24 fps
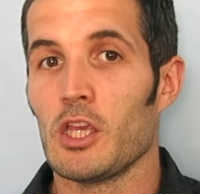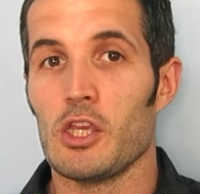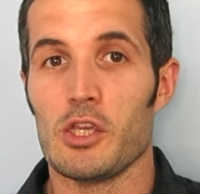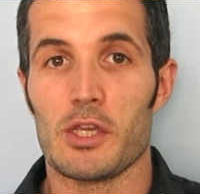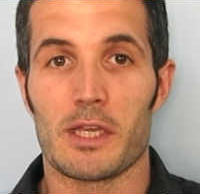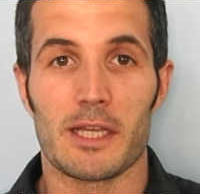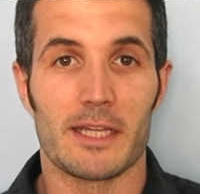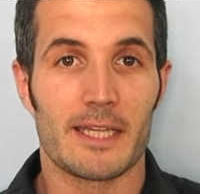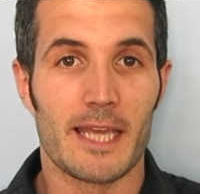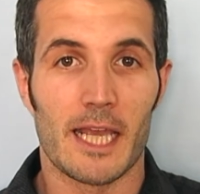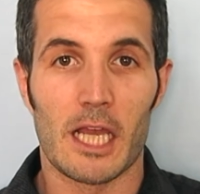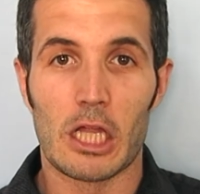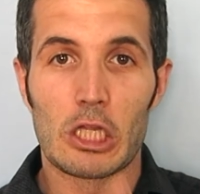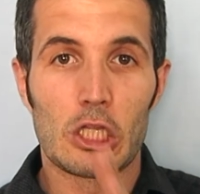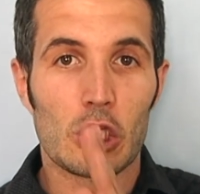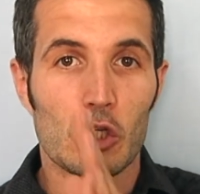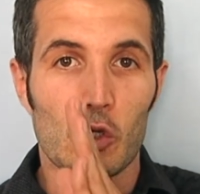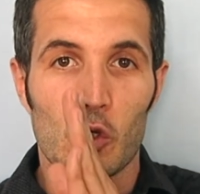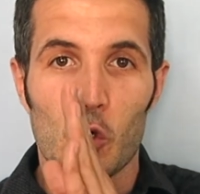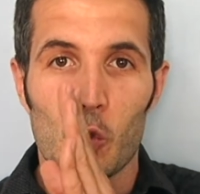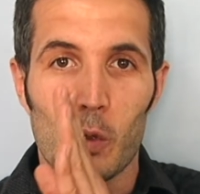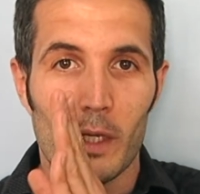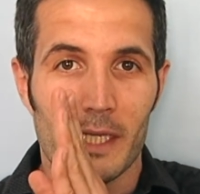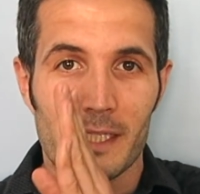You can take a
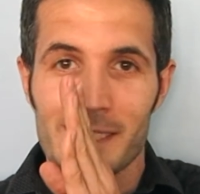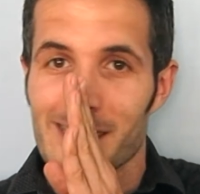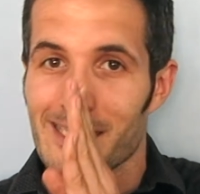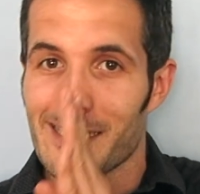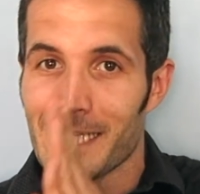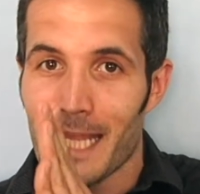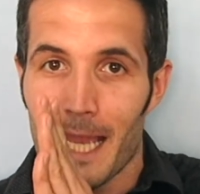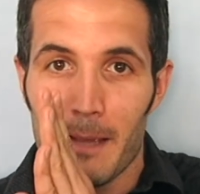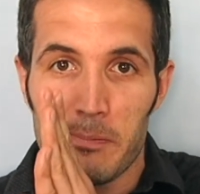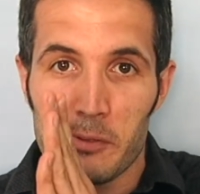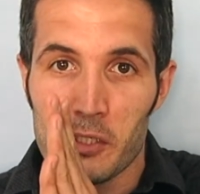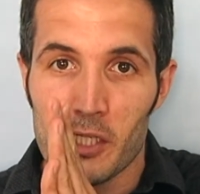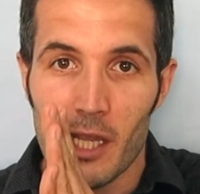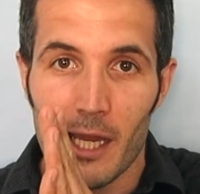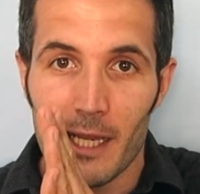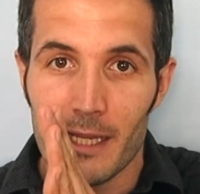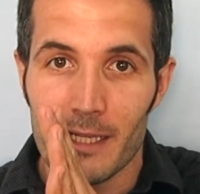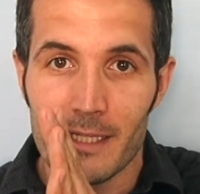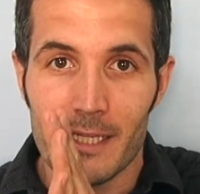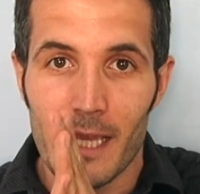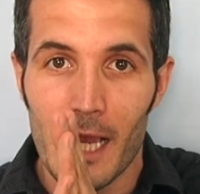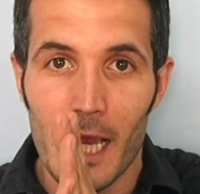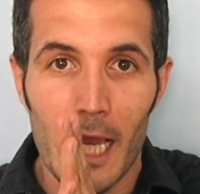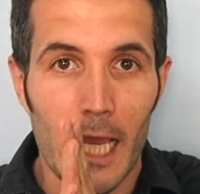little quick snapshot
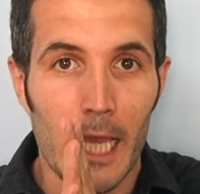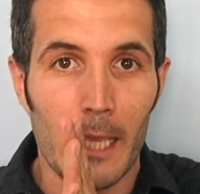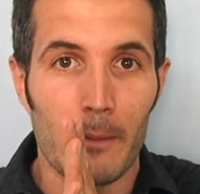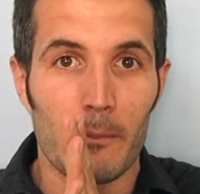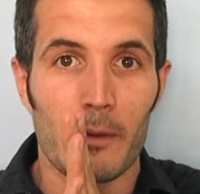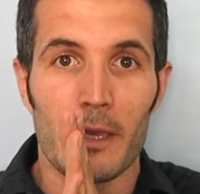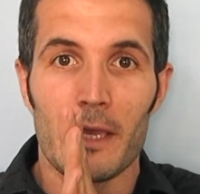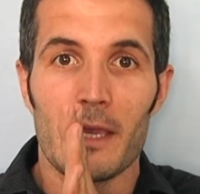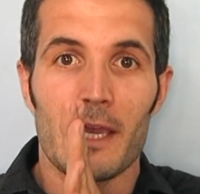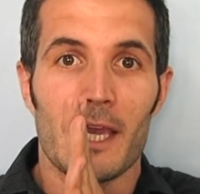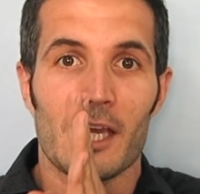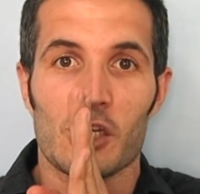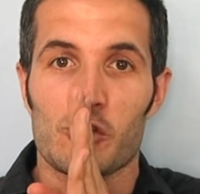in time